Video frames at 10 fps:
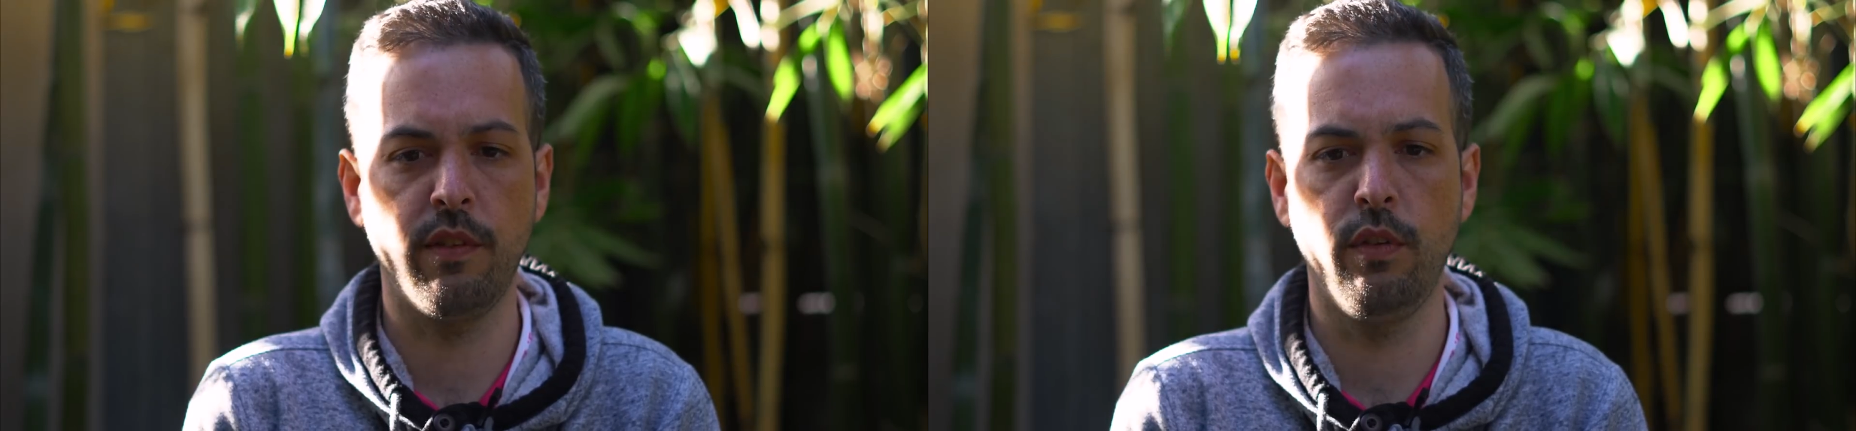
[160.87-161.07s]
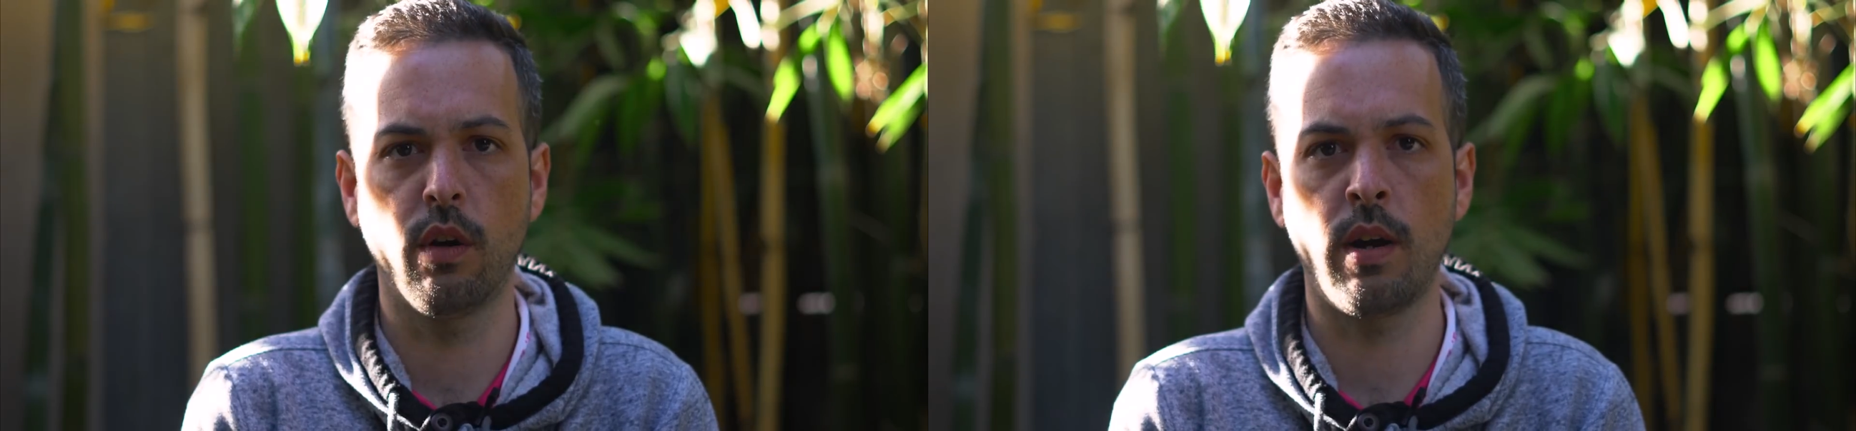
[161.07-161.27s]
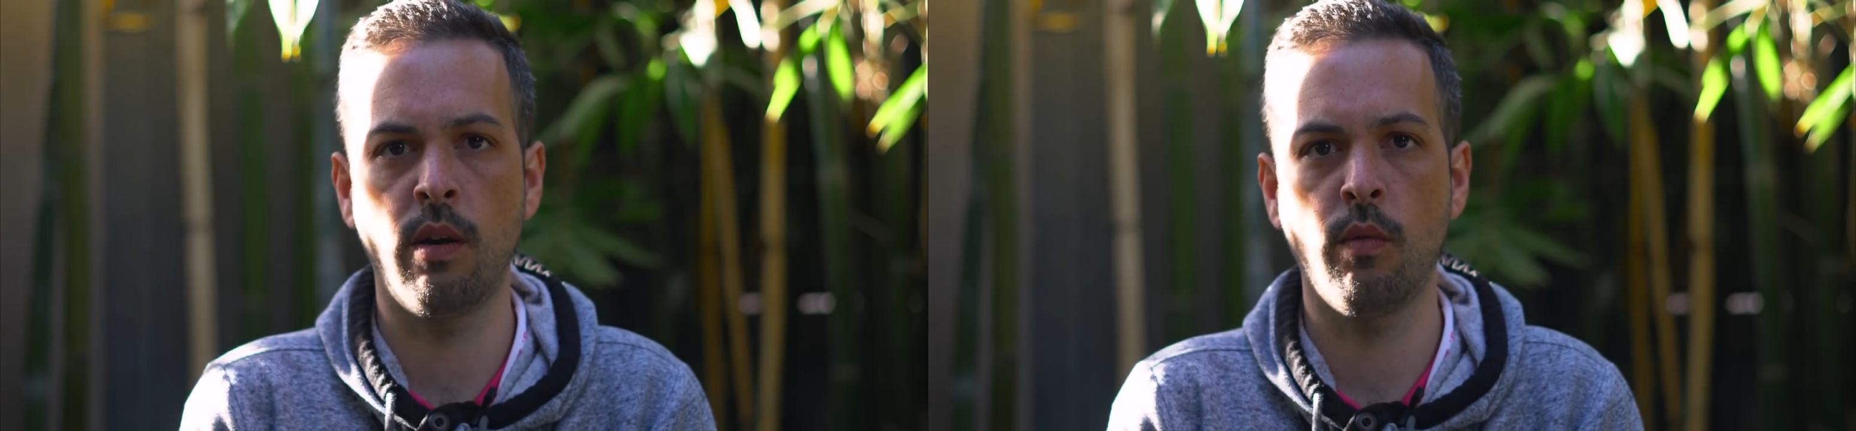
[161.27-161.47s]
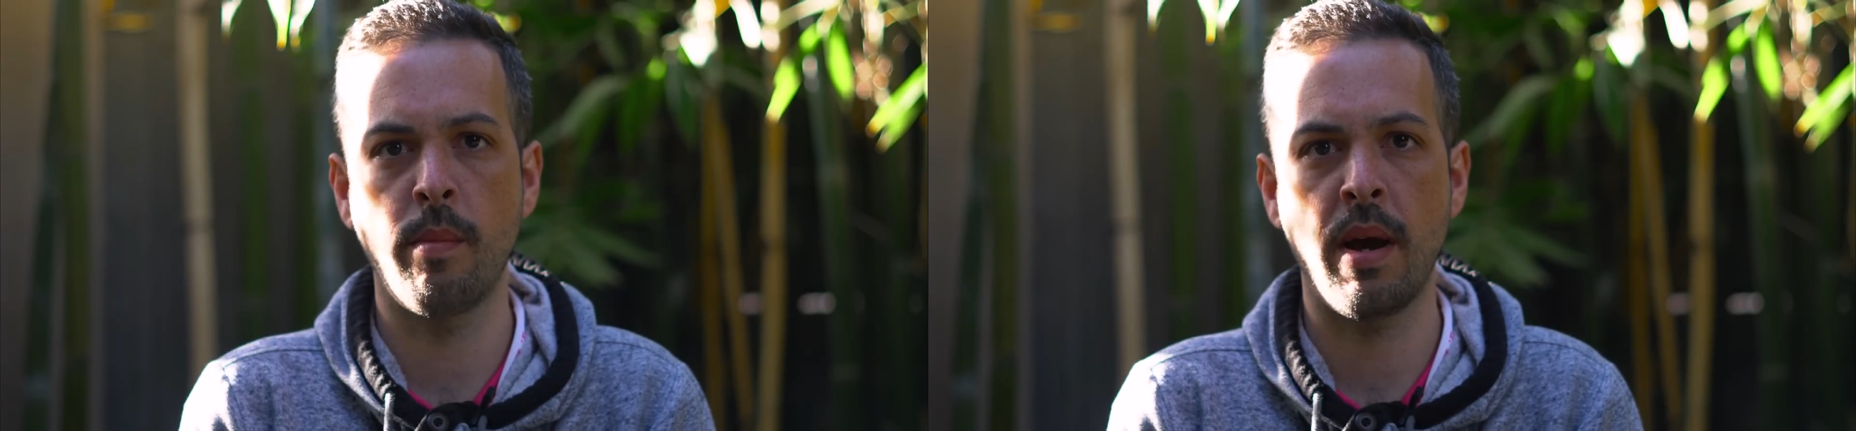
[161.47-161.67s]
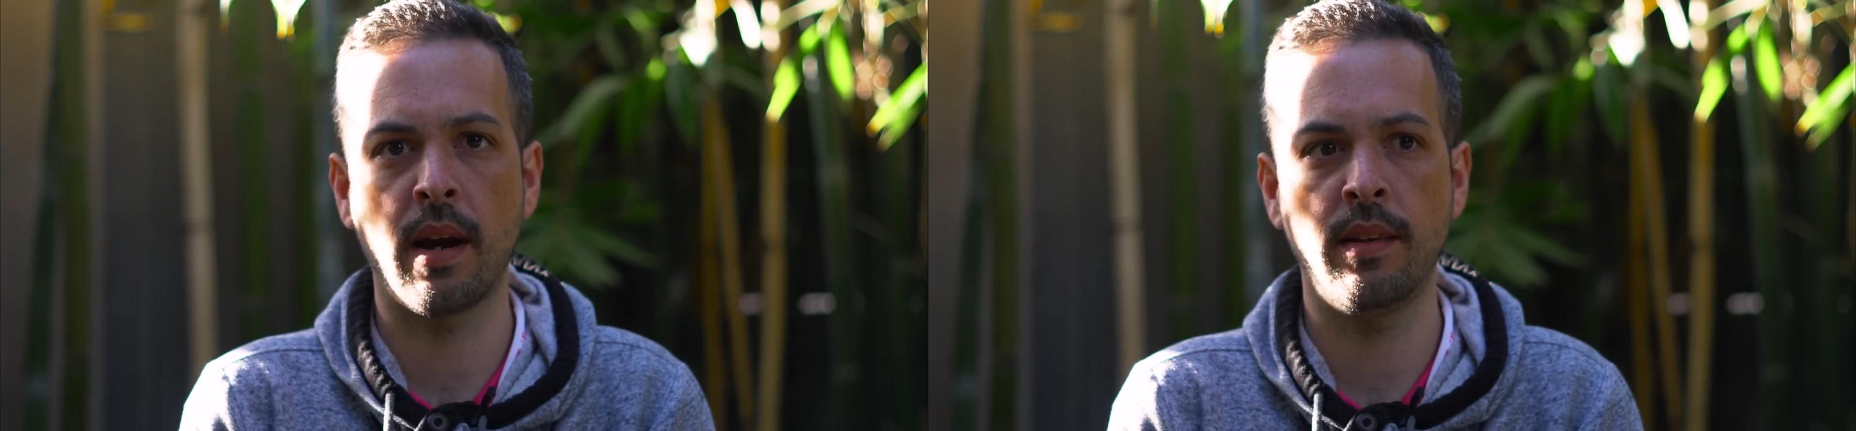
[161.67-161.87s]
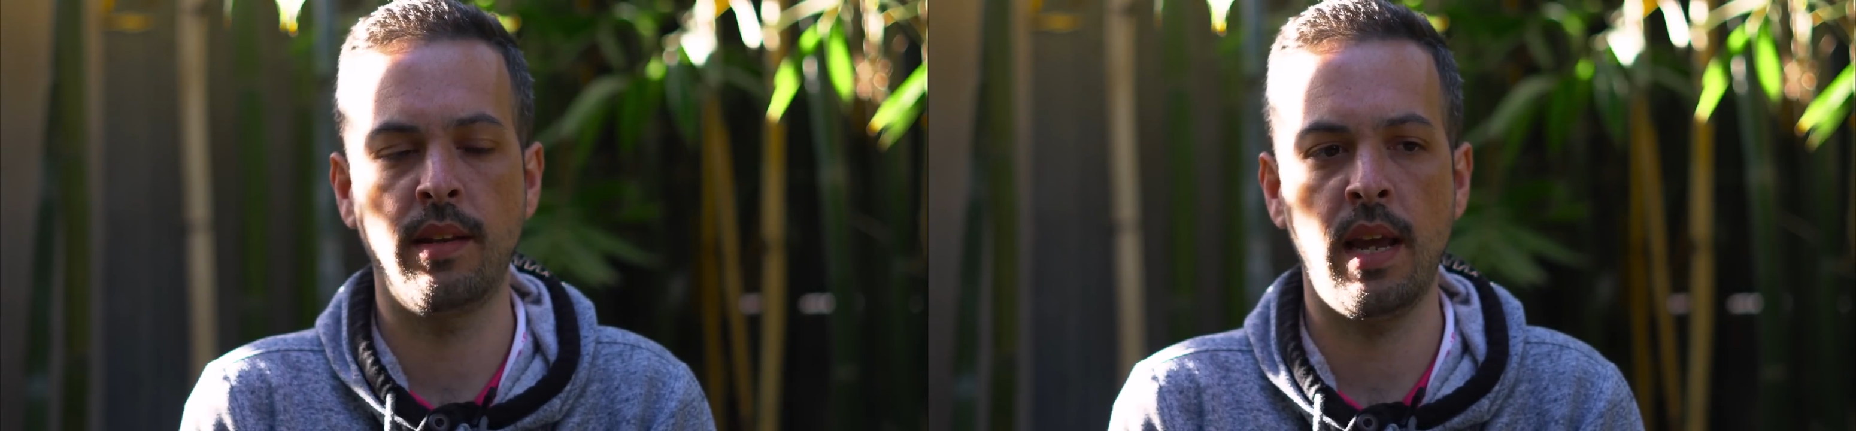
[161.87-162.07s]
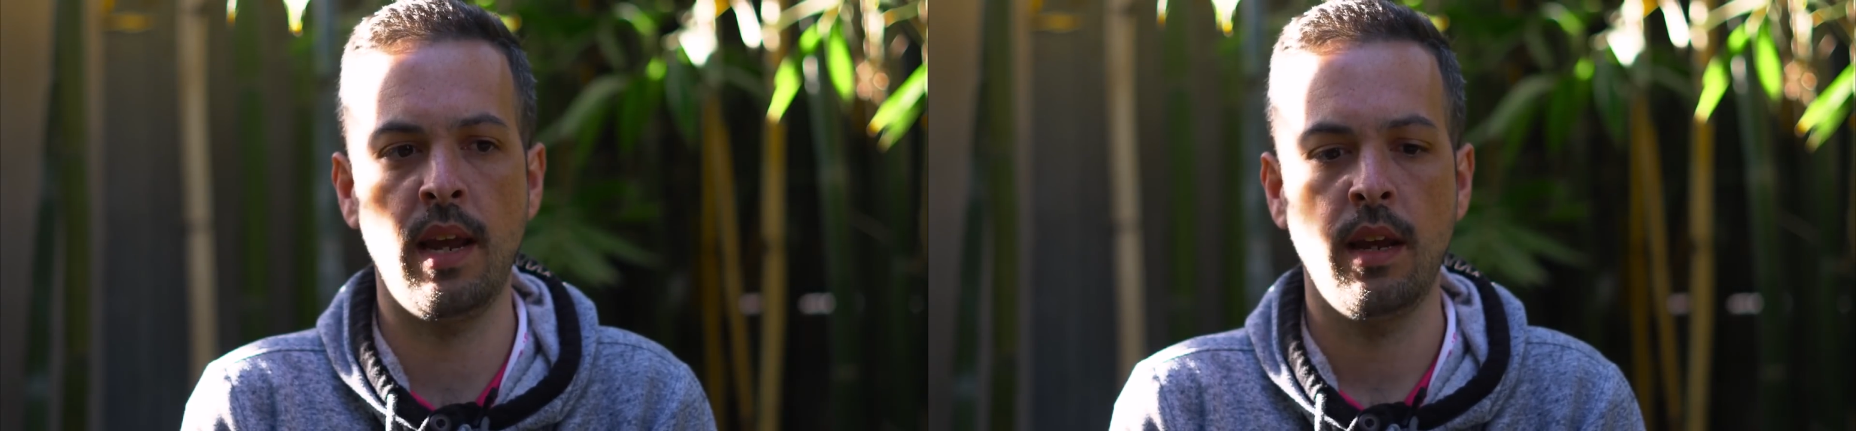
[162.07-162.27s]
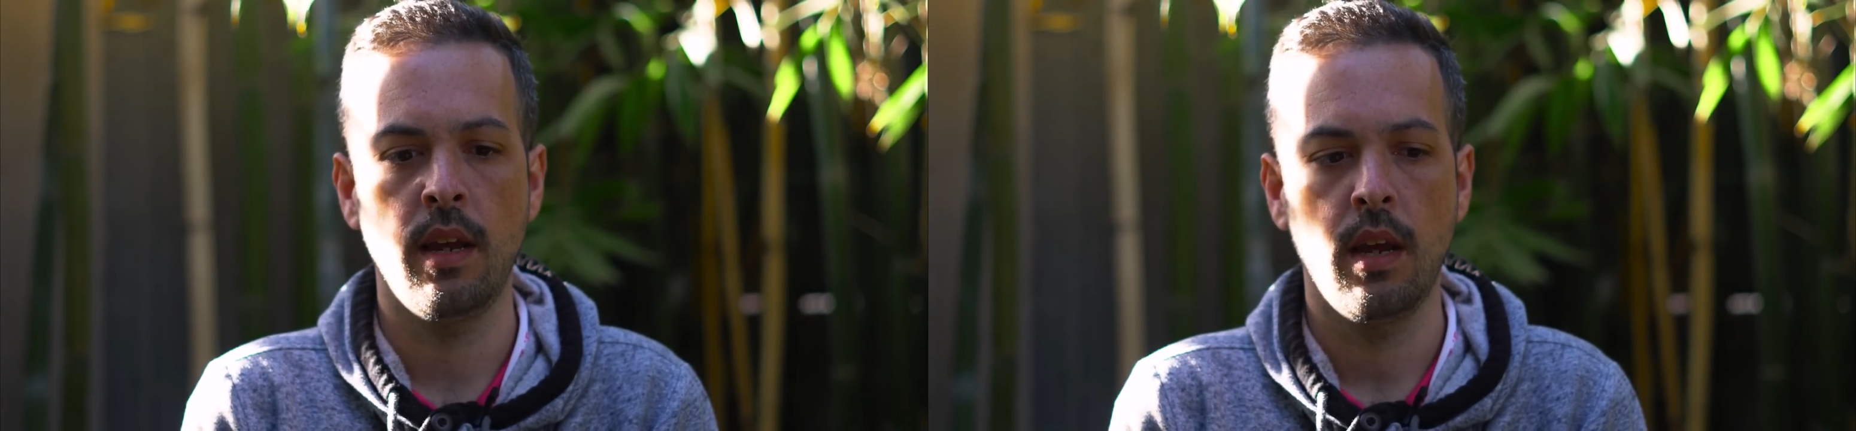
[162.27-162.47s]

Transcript: if you were around way back in the day,